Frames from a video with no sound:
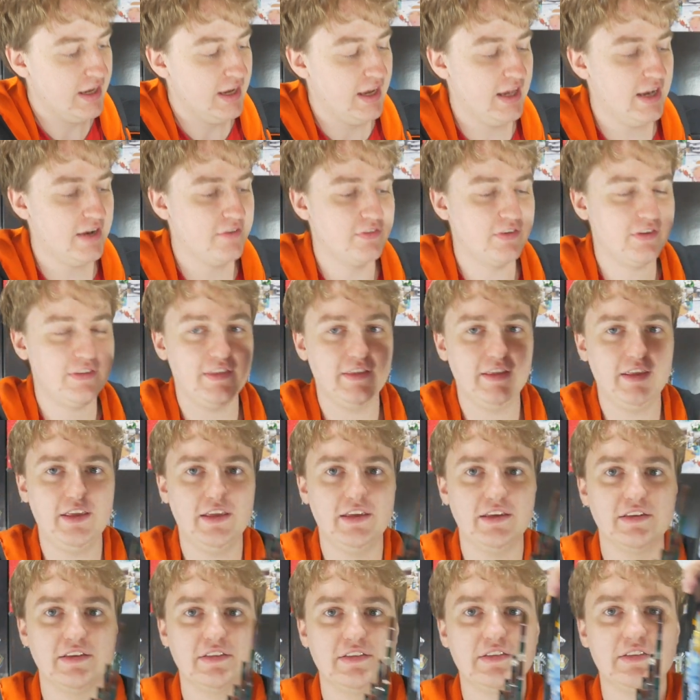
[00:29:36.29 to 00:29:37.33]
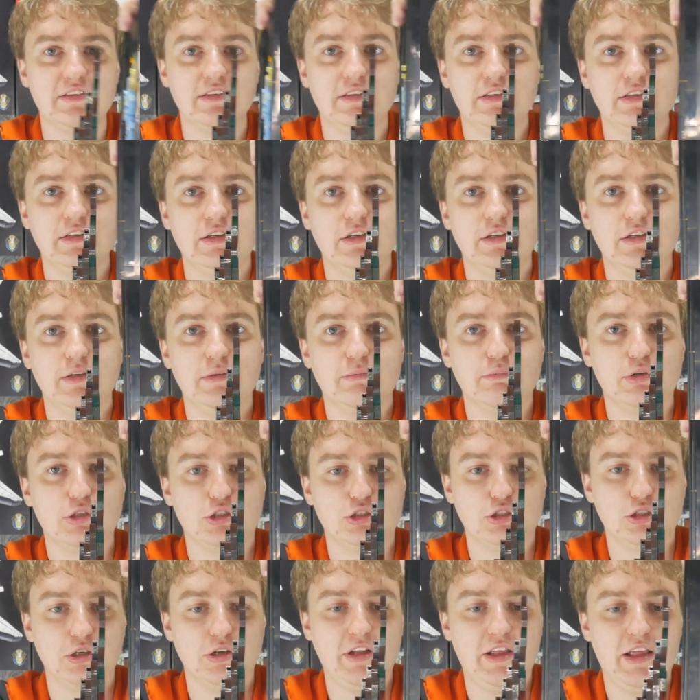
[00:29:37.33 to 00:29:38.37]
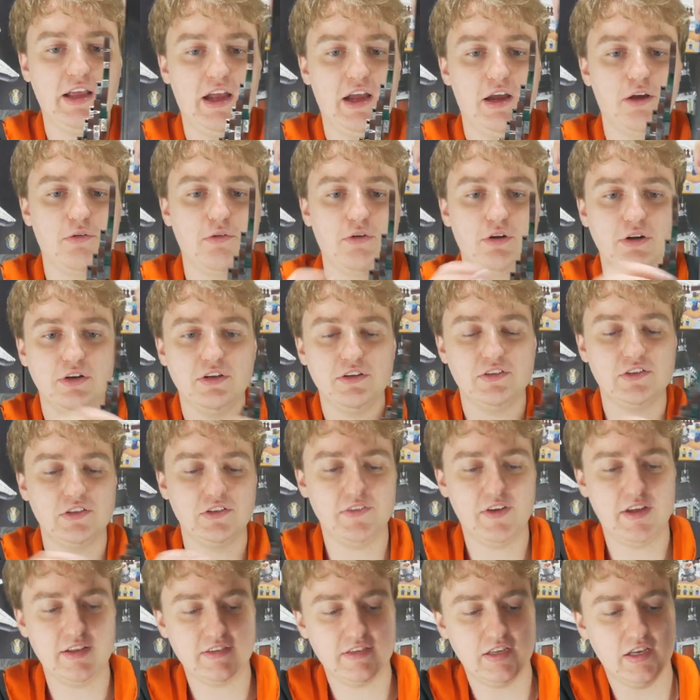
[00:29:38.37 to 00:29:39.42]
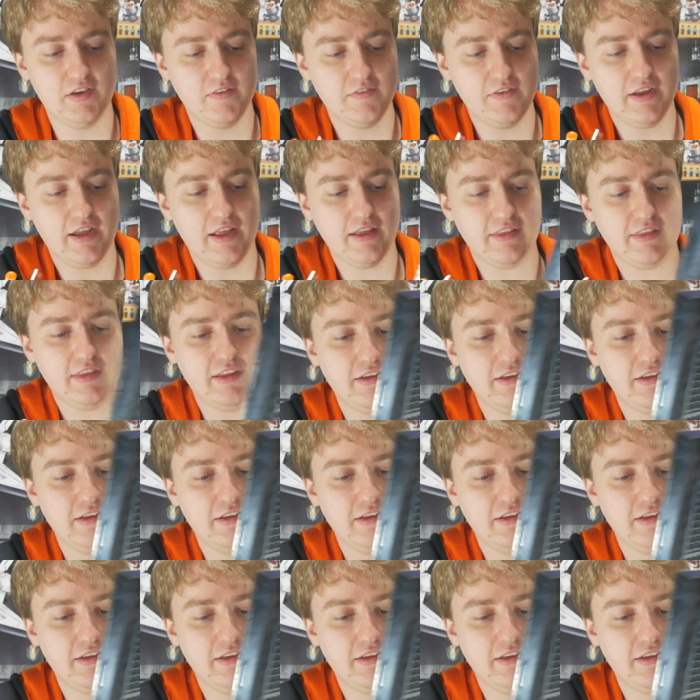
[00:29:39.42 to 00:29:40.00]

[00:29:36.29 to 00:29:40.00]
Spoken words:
and everything is protruding outward, so that's how they get the